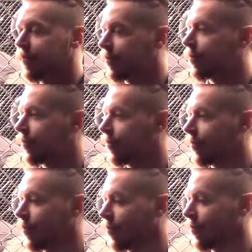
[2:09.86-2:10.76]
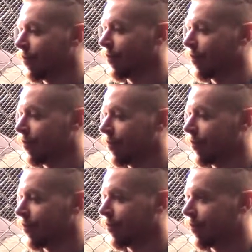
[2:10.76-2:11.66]

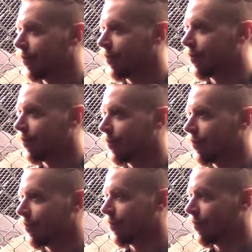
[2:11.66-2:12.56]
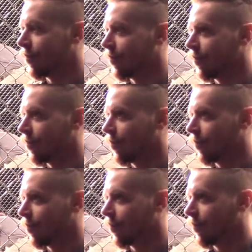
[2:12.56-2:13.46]

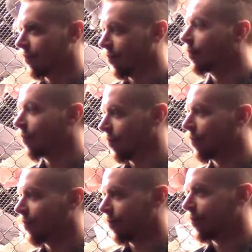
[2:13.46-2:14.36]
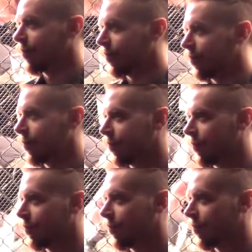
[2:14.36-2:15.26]

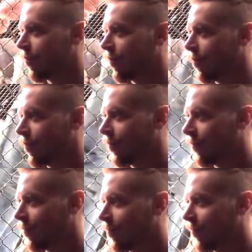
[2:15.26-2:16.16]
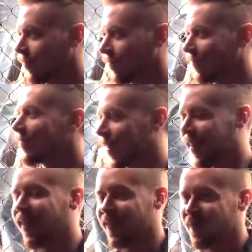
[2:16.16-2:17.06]

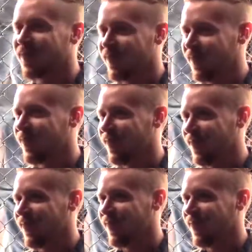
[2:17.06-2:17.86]
(not speaking)